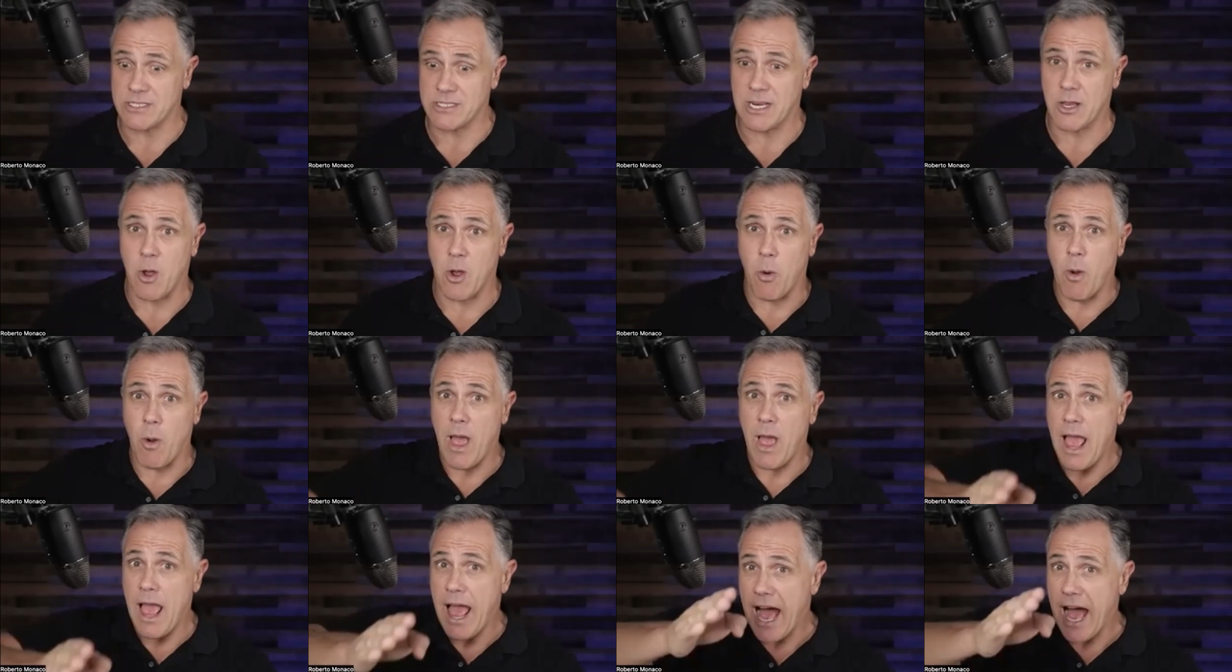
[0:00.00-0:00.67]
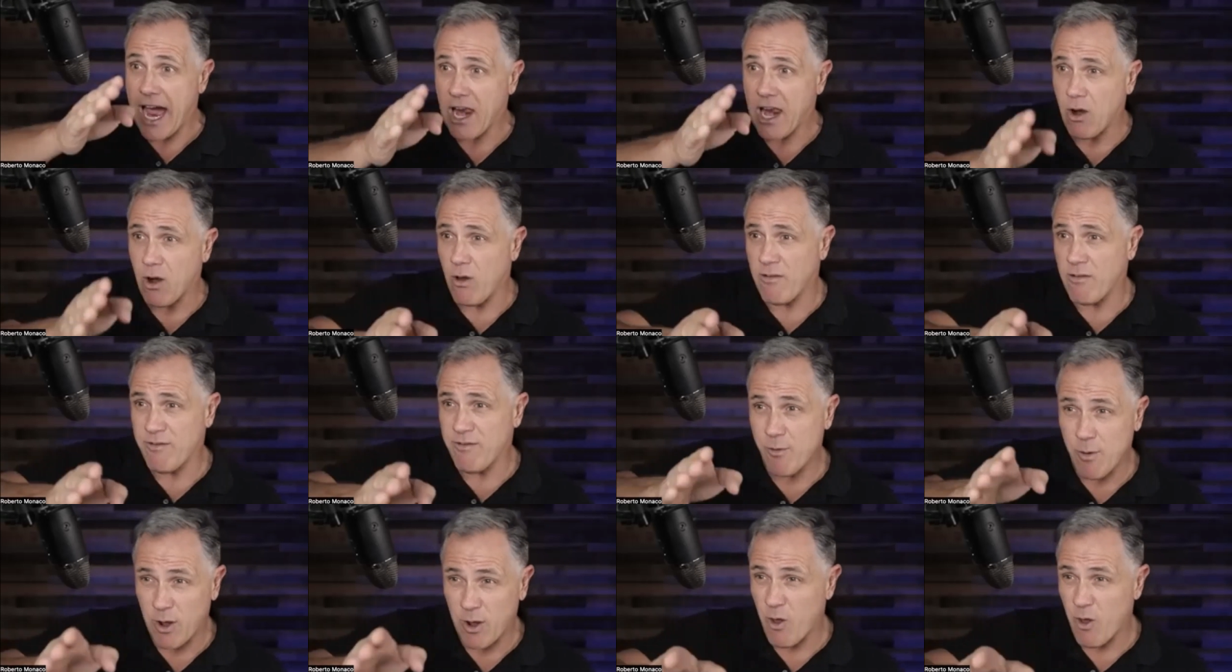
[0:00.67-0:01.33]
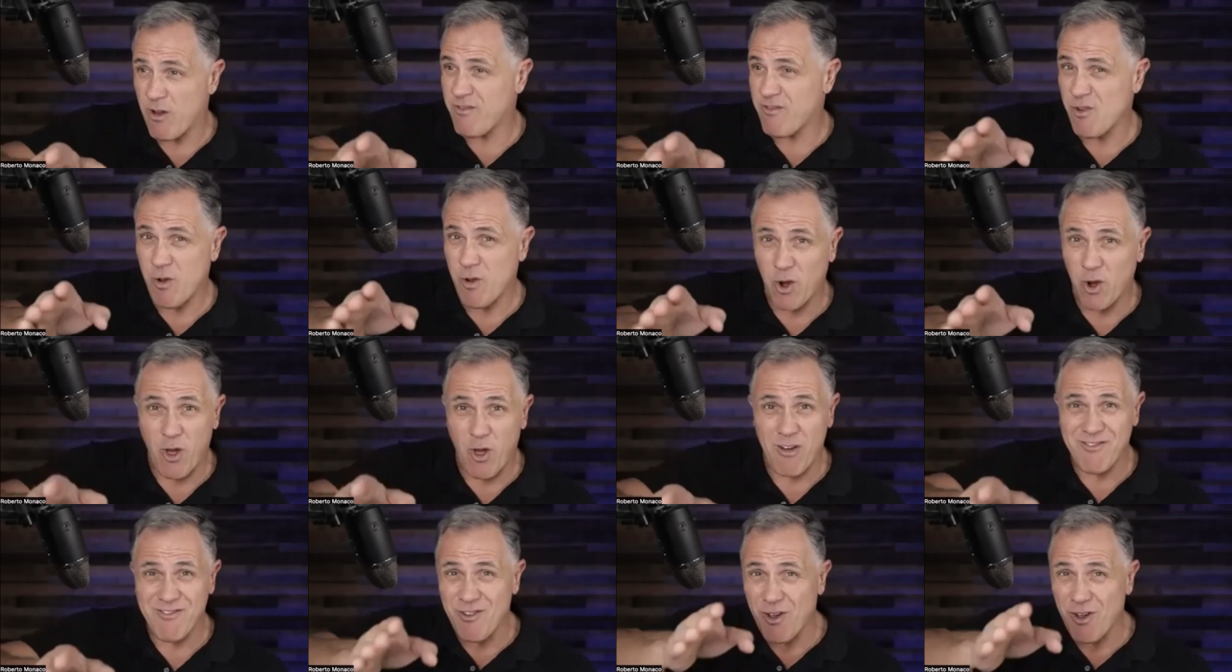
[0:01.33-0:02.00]
I go, I love you, I love you, I
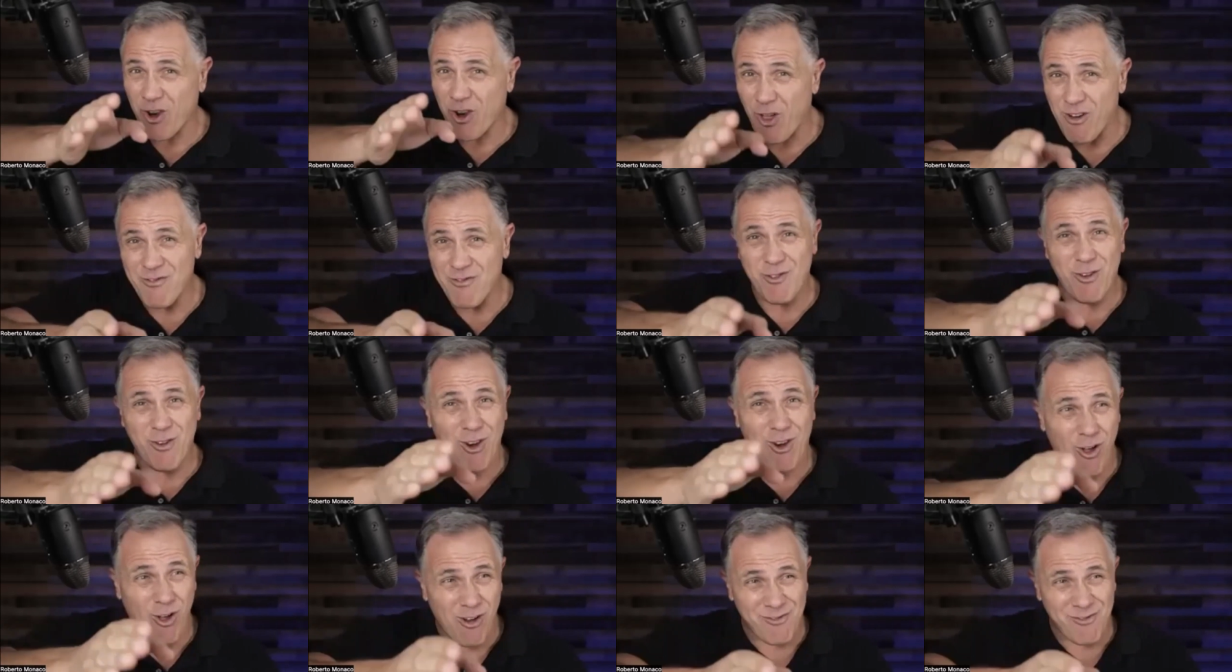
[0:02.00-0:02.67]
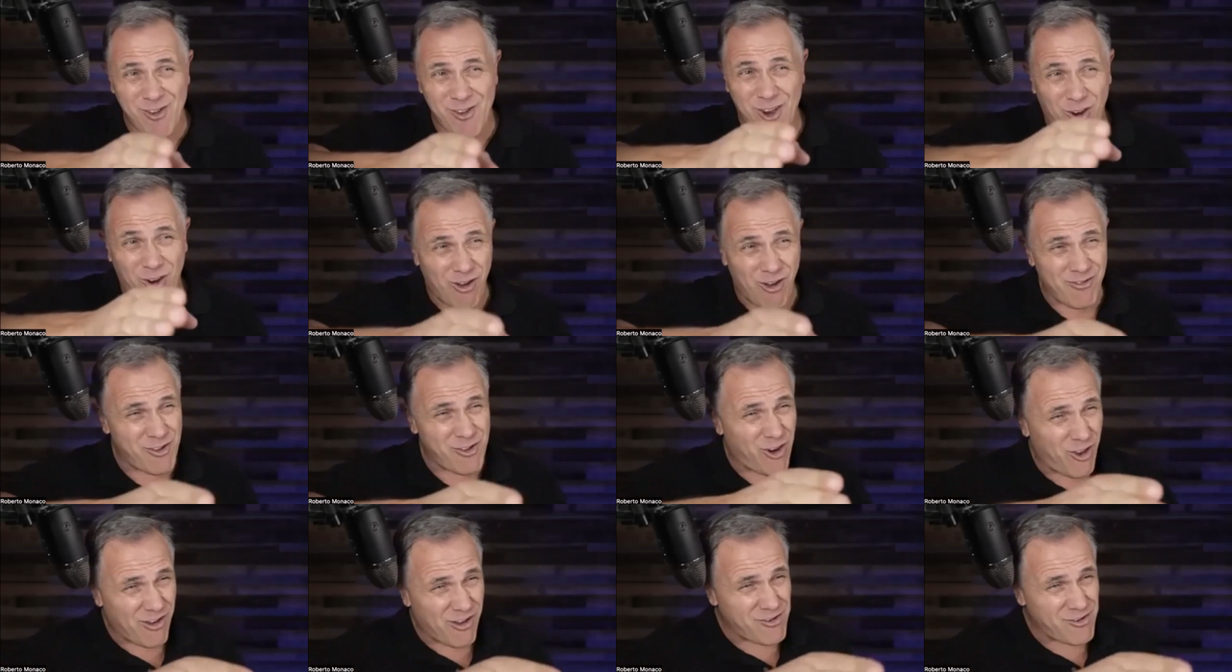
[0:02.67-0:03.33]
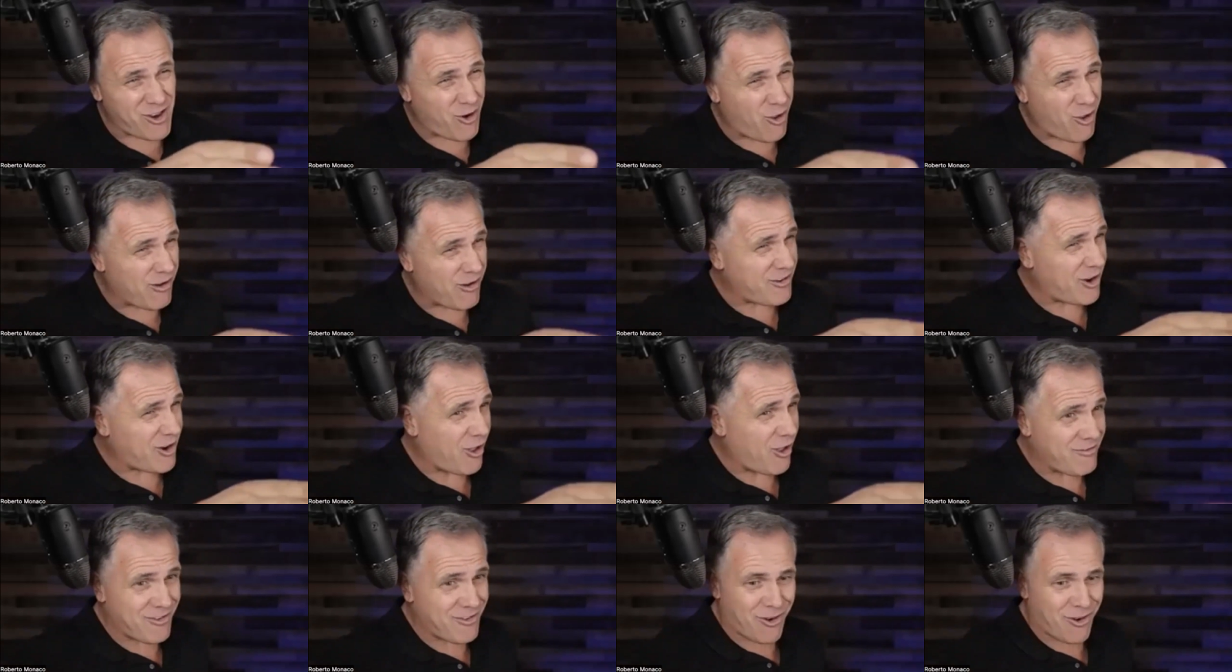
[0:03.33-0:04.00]
love you, I love you, I love you, I love you, I love you, I love you, I
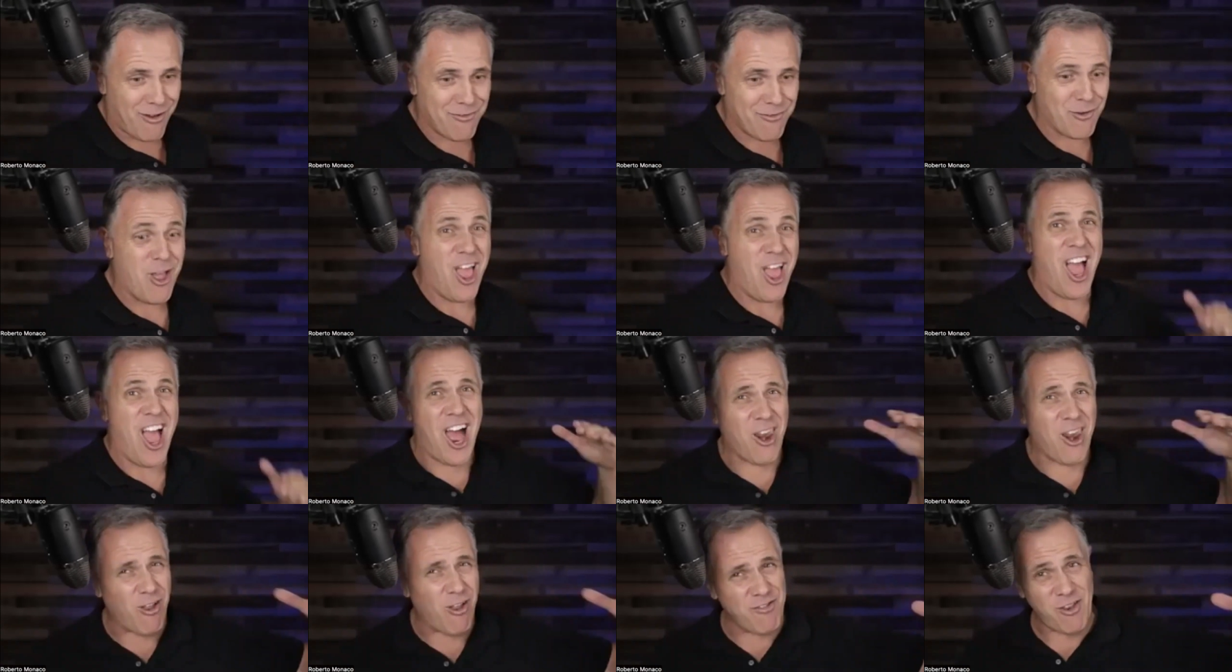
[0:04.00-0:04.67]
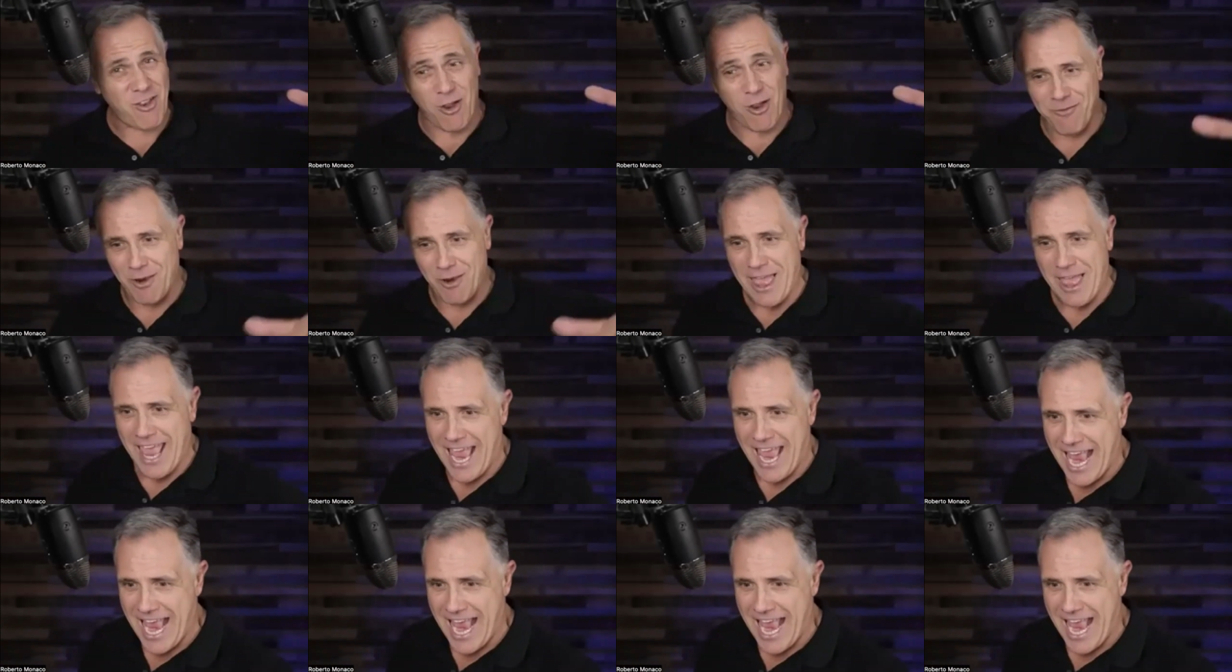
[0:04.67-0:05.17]
love you, I love you, I love you, love you.